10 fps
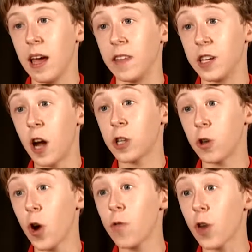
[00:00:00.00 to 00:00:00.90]
And the
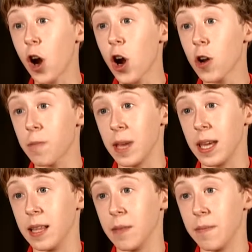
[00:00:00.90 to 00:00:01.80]
doctor overheard
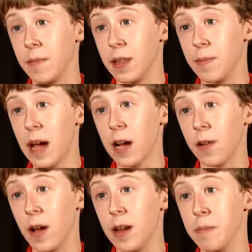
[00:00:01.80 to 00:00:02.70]
me in the
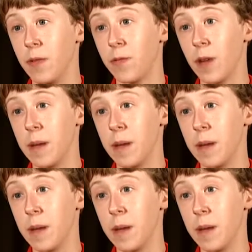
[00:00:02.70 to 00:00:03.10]
background,